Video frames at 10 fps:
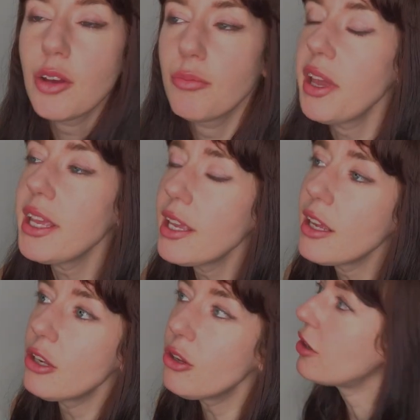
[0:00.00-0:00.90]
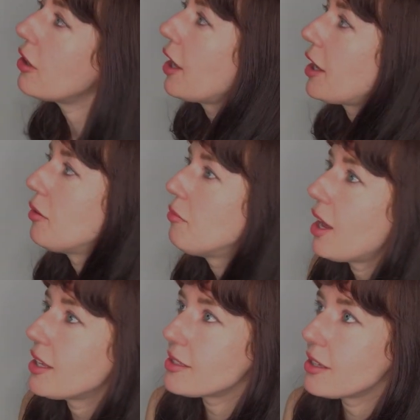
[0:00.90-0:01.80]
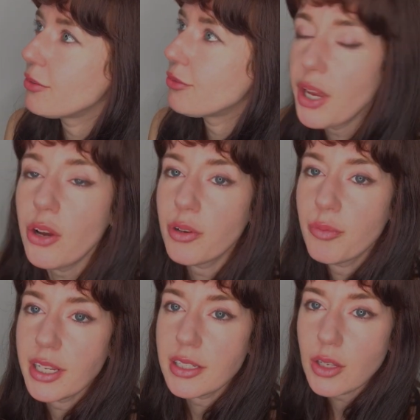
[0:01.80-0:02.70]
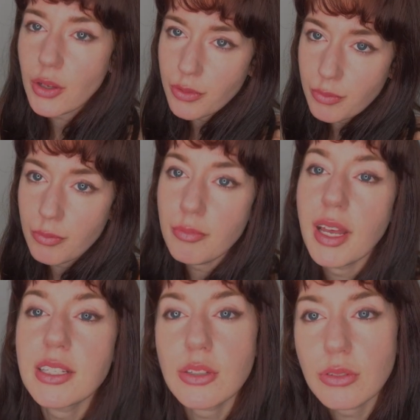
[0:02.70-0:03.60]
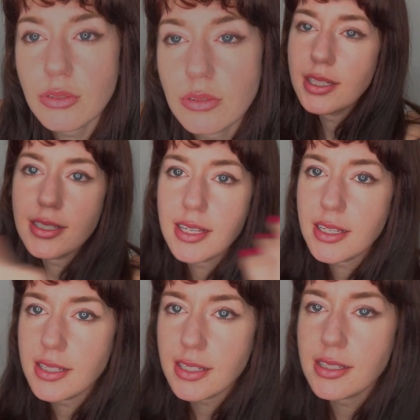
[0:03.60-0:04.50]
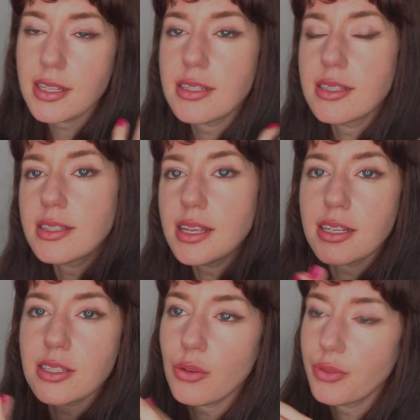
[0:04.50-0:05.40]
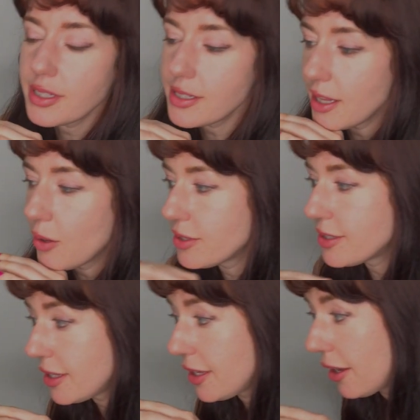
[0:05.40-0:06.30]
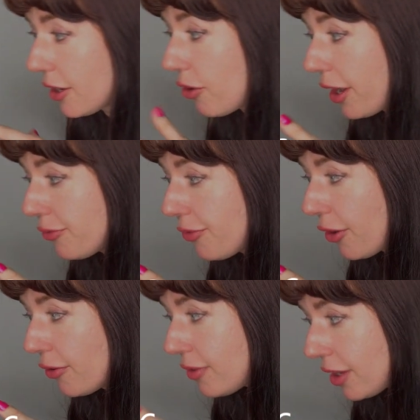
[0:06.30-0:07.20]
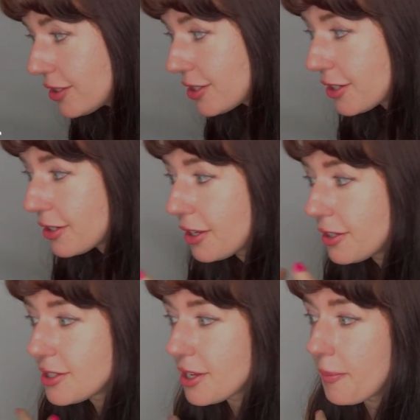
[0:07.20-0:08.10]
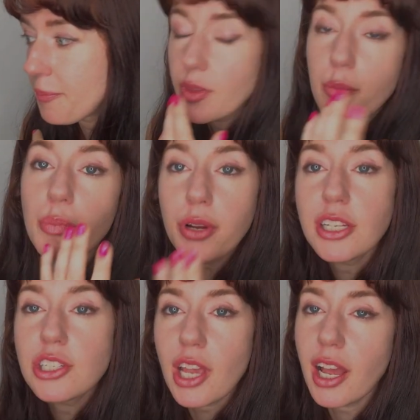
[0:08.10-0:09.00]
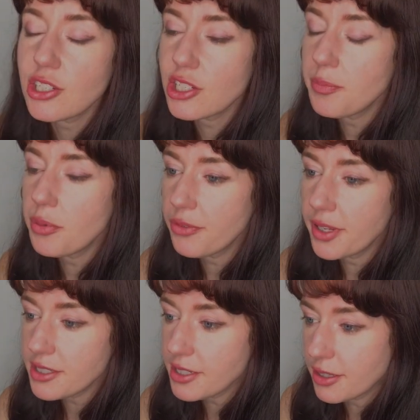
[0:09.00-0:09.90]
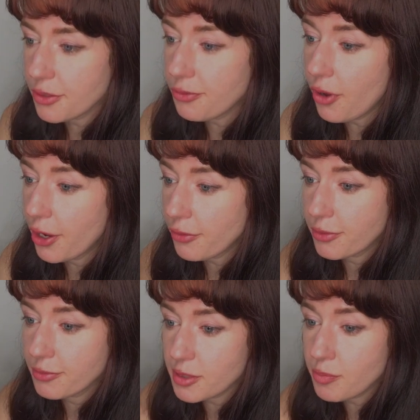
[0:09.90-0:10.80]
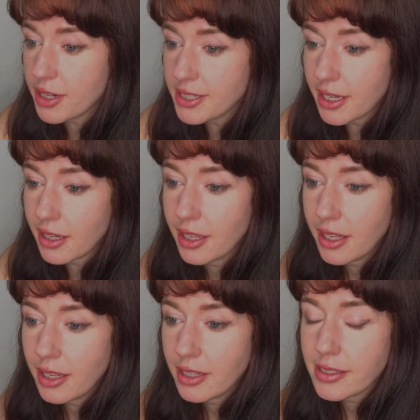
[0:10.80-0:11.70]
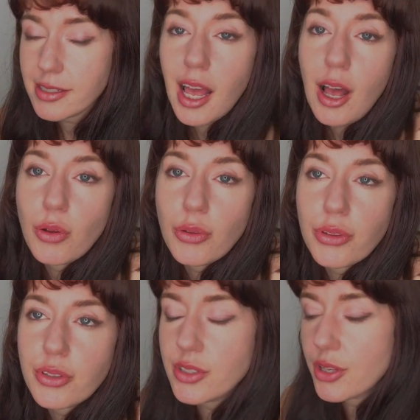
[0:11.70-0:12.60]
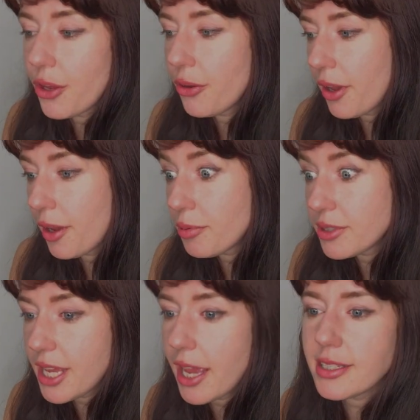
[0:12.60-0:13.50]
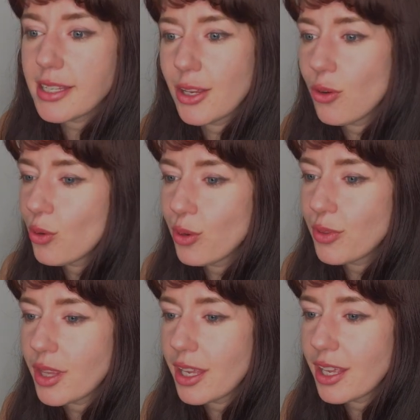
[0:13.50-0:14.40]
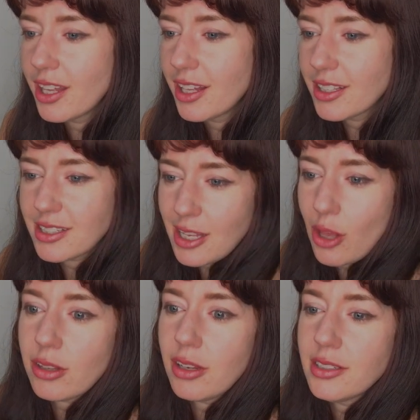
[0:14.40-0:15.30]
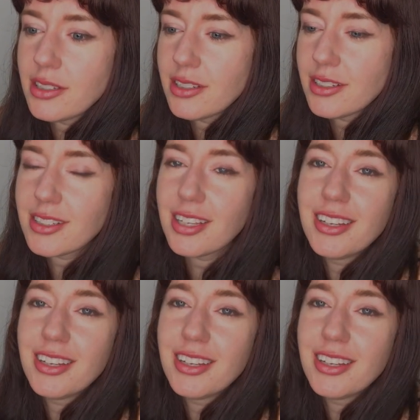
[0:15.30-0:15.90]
making it look like a massive pyramid of metal. In 1666, obviously, there was the Great Fire of London, and the bridge actually prevented the fire from spreading south, so protecting all of the South Londoners